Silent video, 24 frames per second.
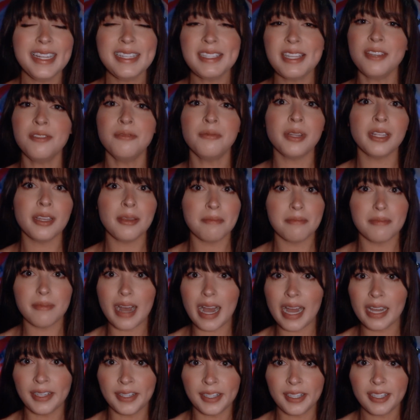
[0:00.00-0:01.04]
it didn't really
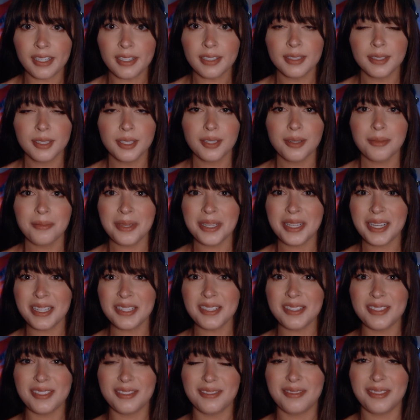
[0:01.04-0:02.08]
matter
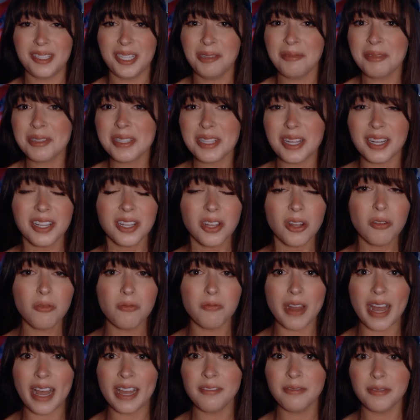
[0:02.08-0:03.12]
because it was gonna go
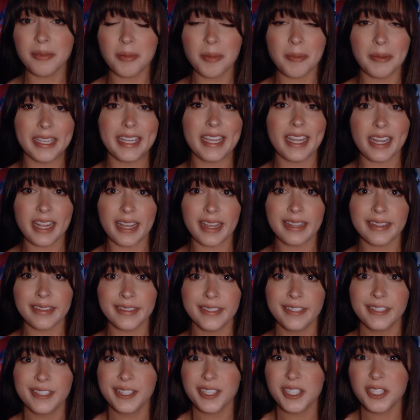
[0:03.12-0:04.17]
red from the beginning.
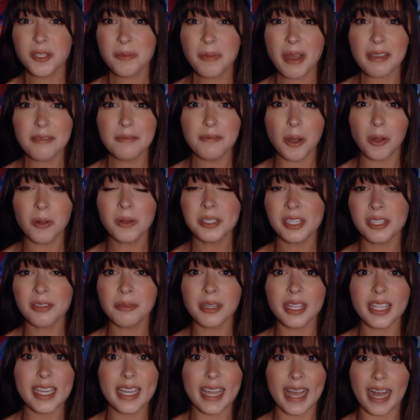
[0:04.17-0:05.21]
so my vote didn't
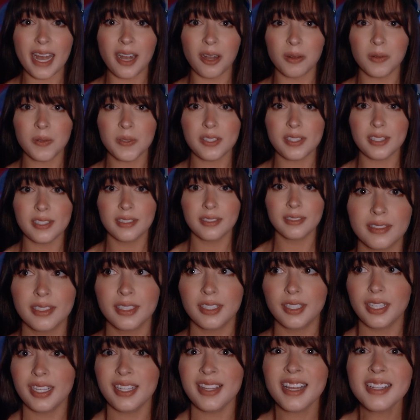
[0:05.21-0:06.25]
really count.
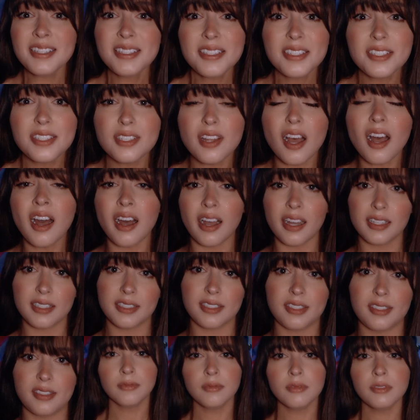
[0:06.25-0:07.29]
And that
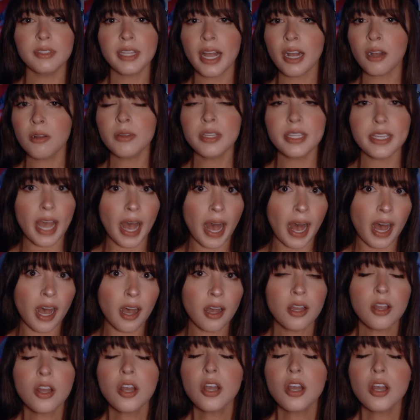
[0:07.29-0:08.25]
sucks. Now, yeah,